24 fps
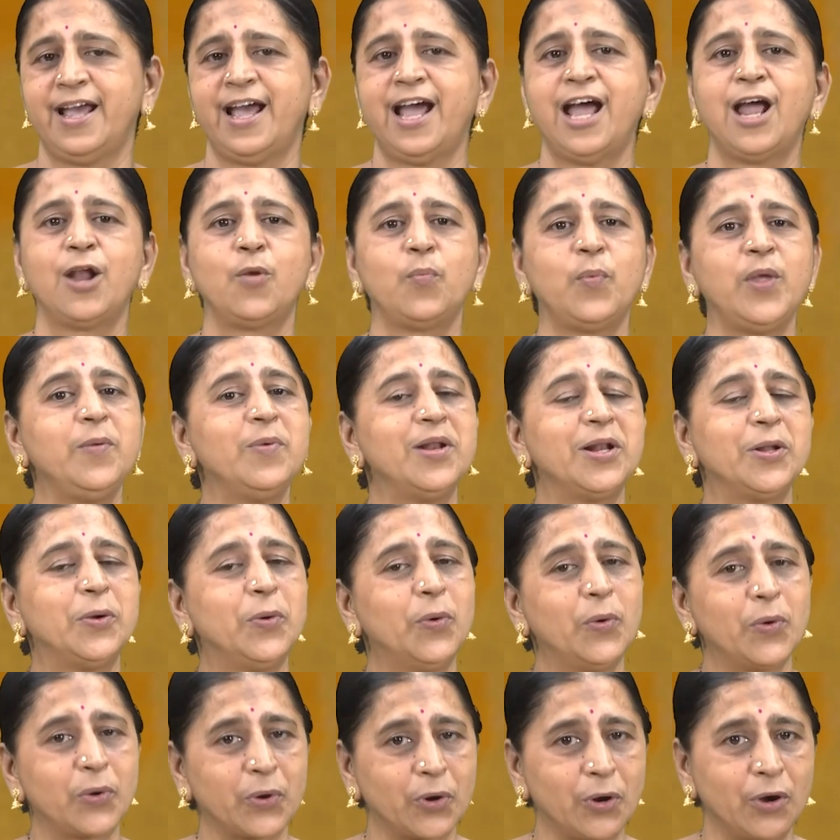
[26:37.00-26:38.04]
and we will
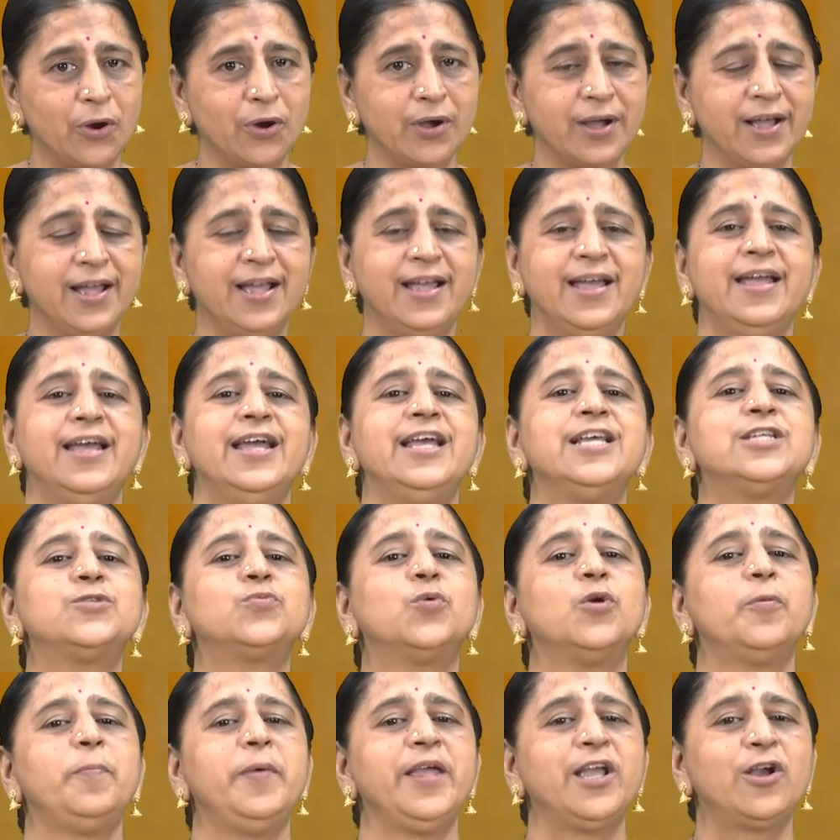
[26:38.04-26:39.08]
go wrong. It
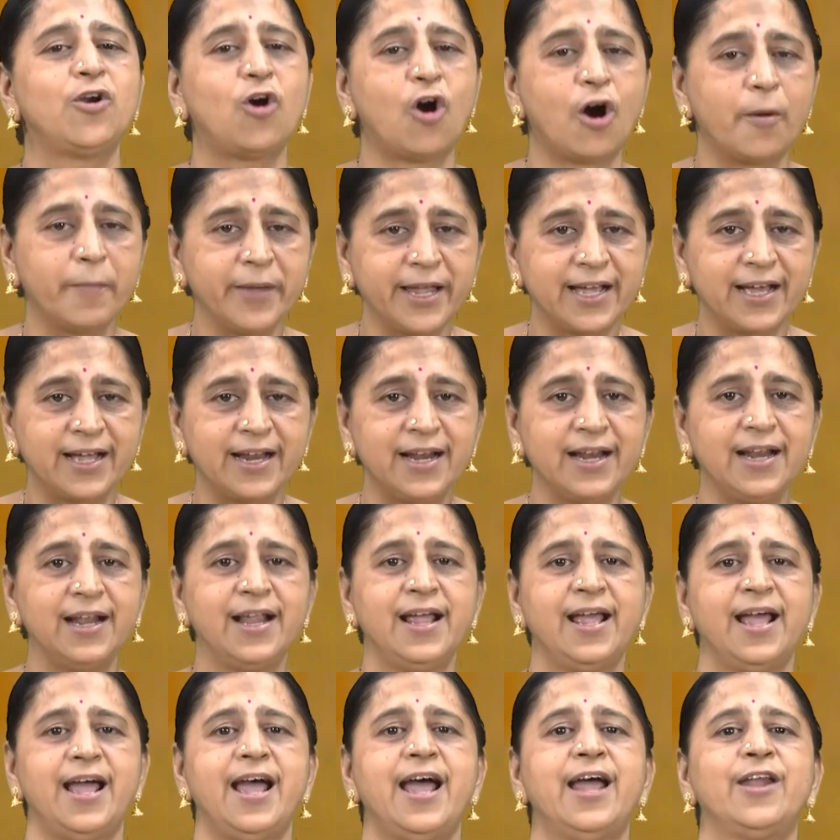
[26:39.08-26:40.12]
would be comical
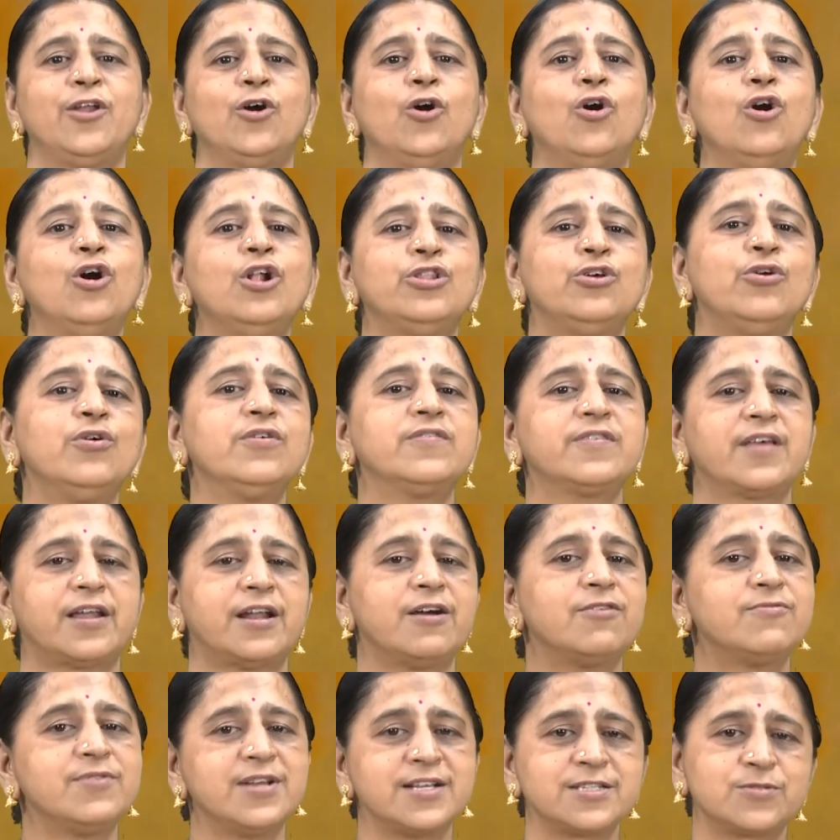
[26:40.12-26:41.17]
and all those
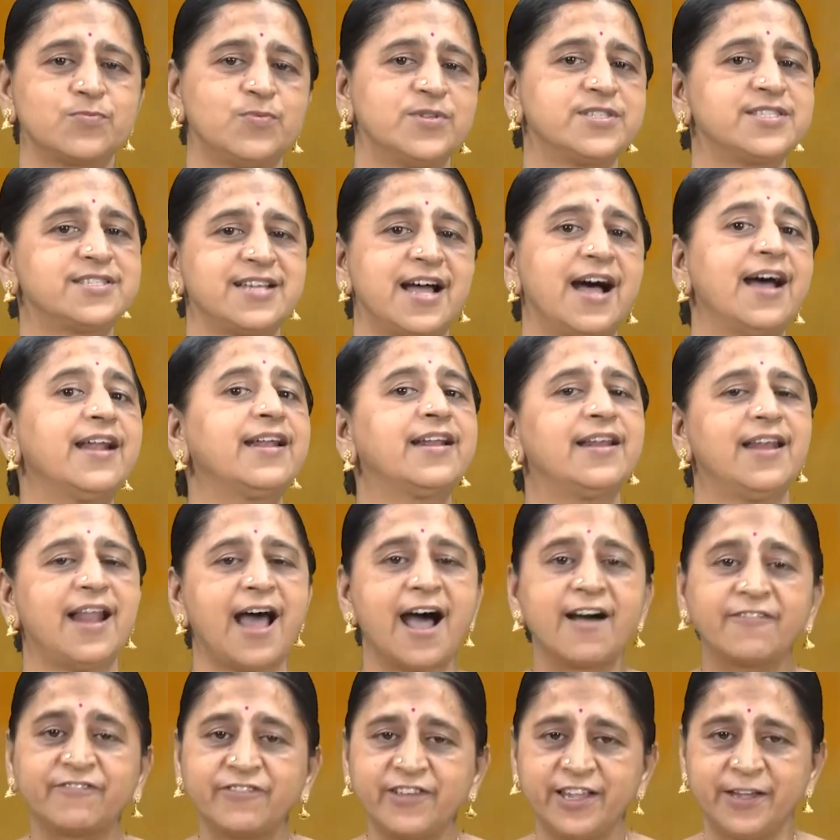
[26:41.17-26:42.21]
around us would start
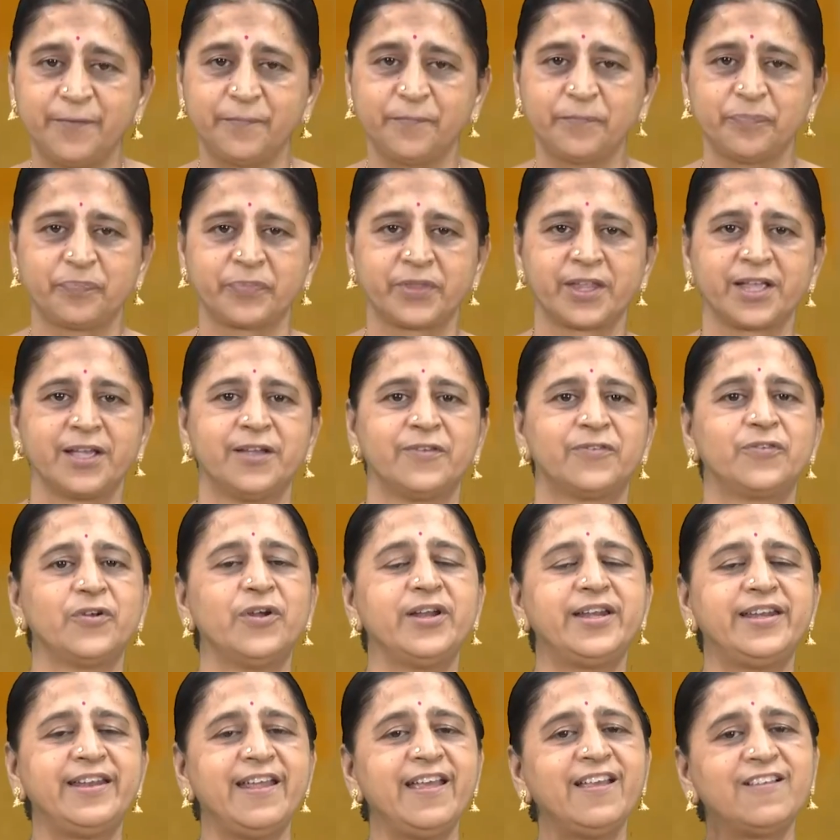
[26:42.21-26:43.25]
laughing. So
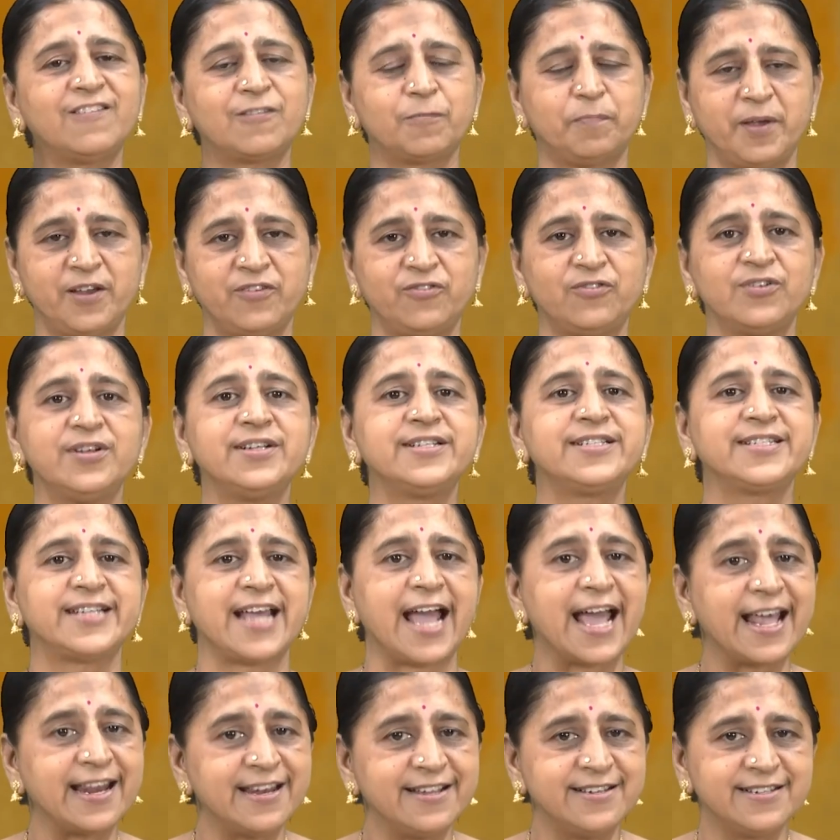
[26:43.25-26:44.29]
it takes special
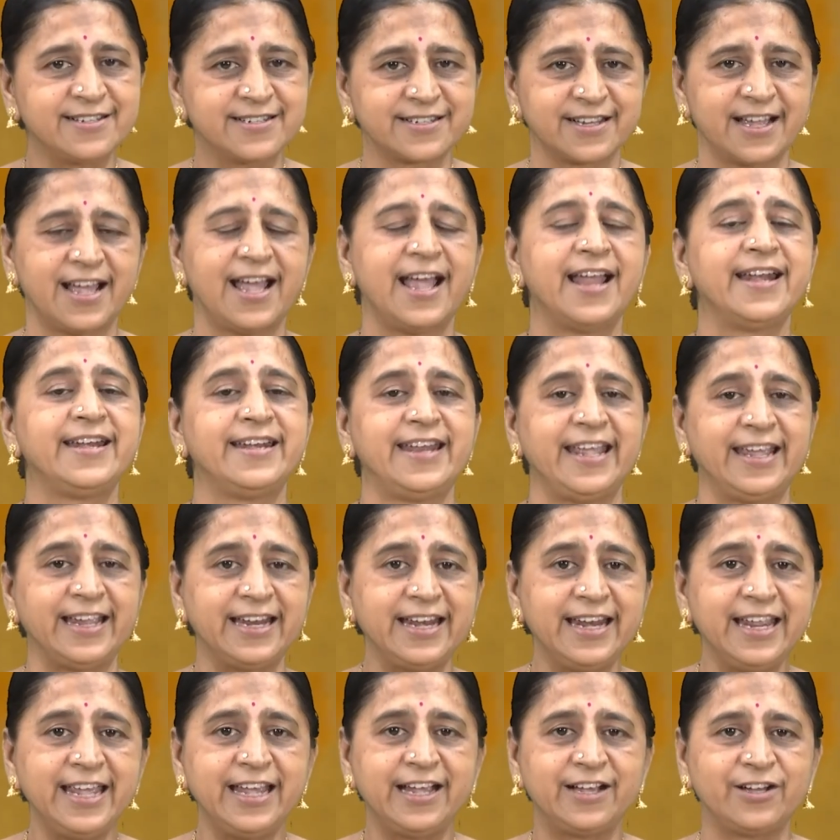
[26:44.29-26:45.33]
talent and
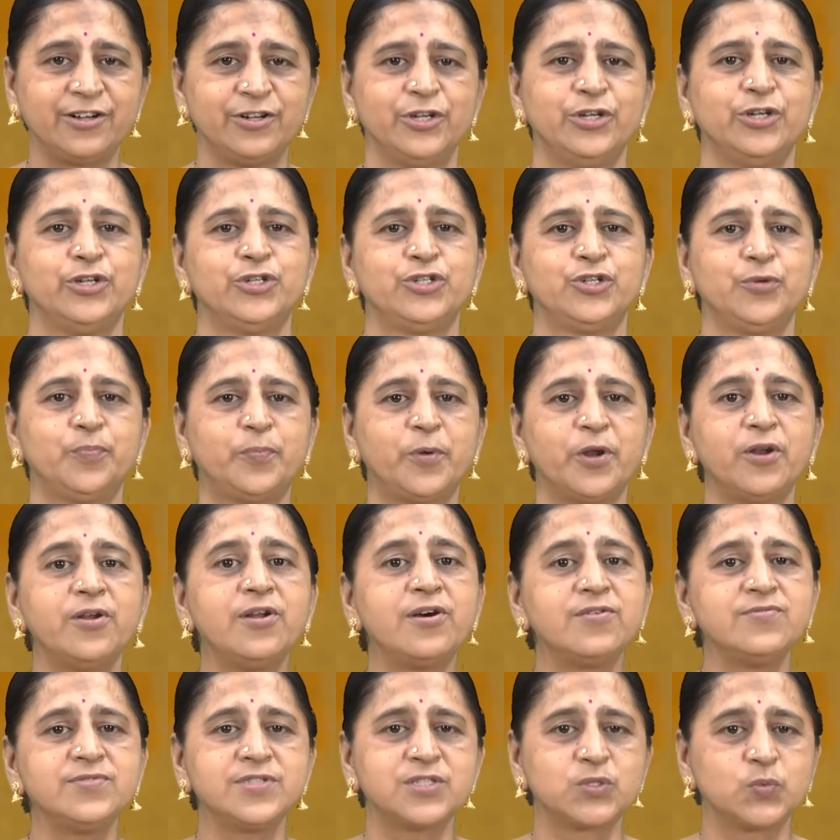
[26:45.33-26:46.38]
technique to
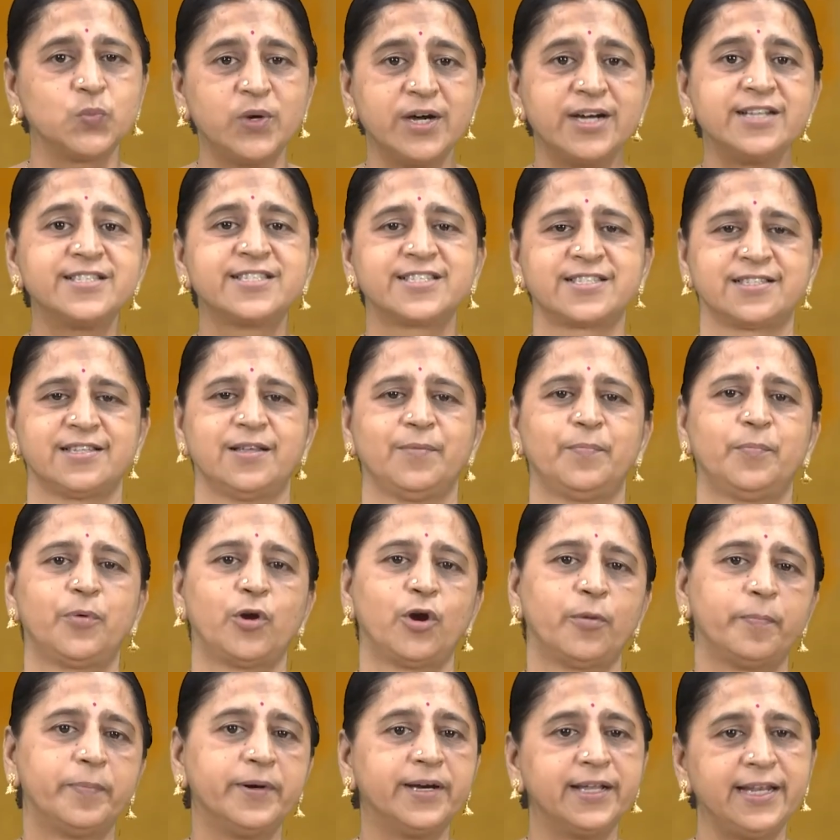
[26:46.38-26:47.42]
pronounce words
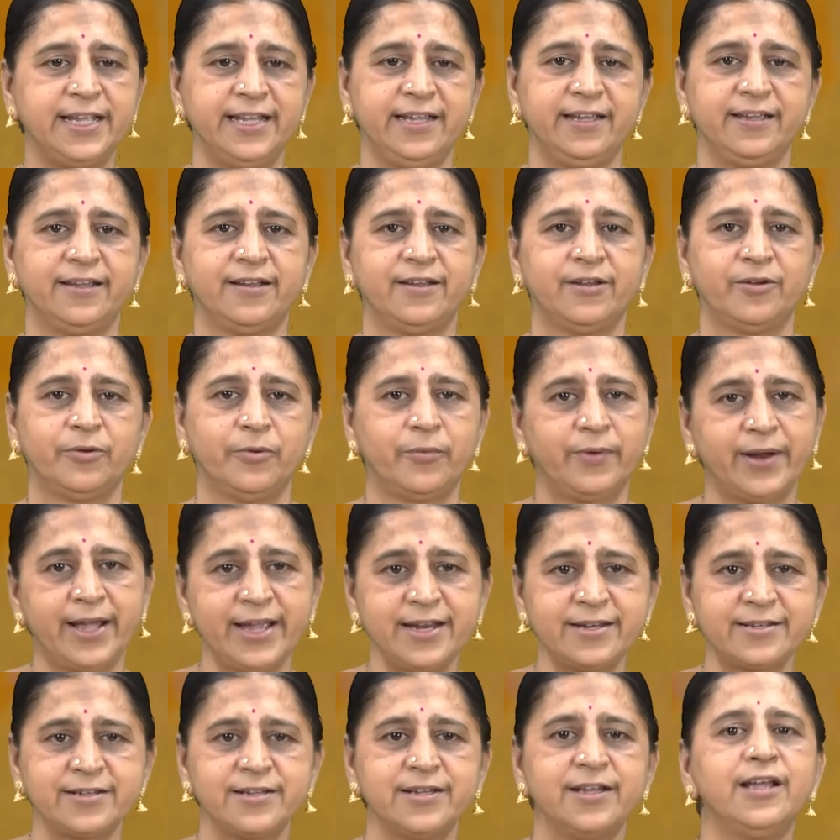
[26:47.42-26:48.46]
properly,
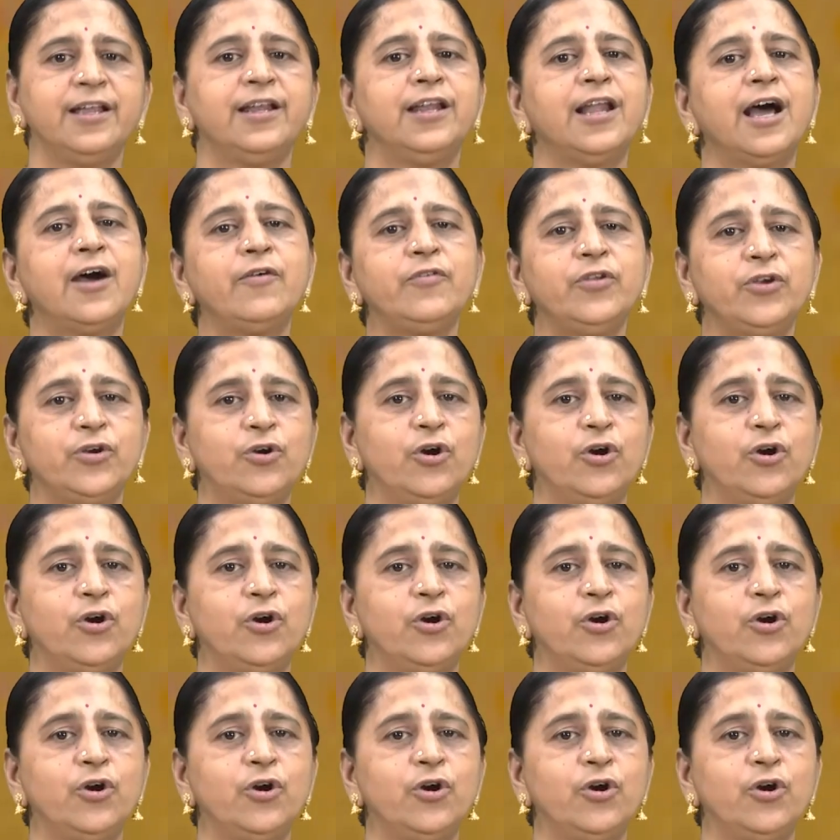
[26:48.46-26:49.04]
right? Now you